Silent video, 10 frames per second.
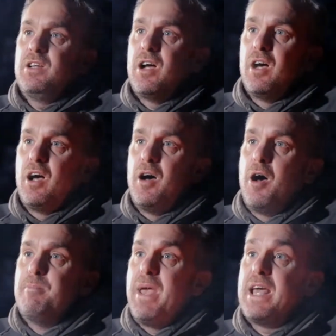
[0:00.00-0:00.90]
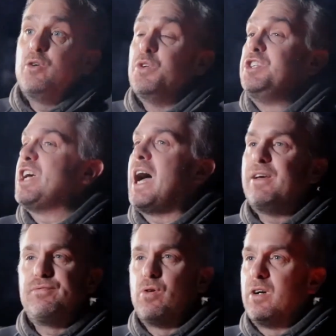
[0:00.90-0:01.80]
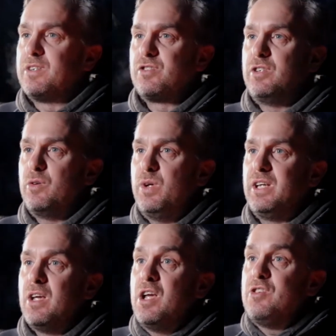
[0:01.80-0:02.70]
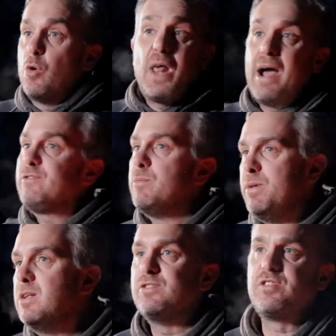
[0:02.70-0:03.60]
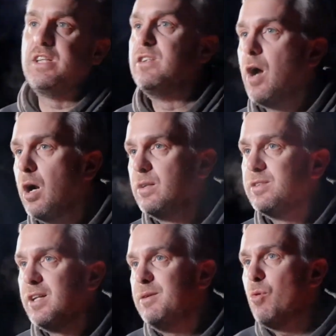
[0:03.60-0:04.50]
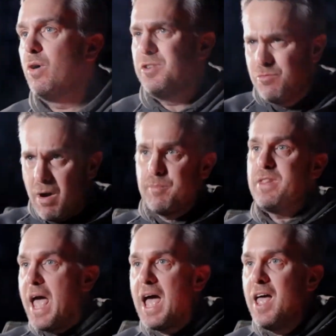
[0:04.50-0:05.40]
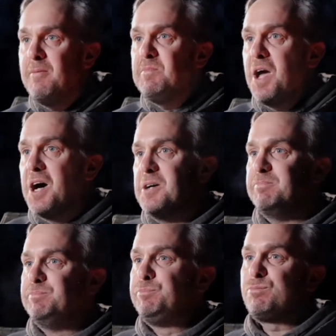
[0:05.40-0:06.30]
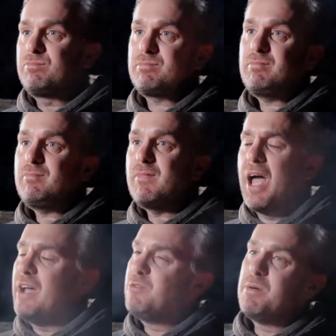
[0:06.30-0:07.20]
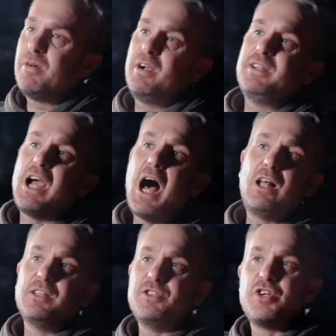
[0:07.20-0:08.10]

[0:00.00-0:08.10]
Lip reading: a man who would die for us so that we don't have to be in sin and darkness anymore. Do you remember that? I remember in college,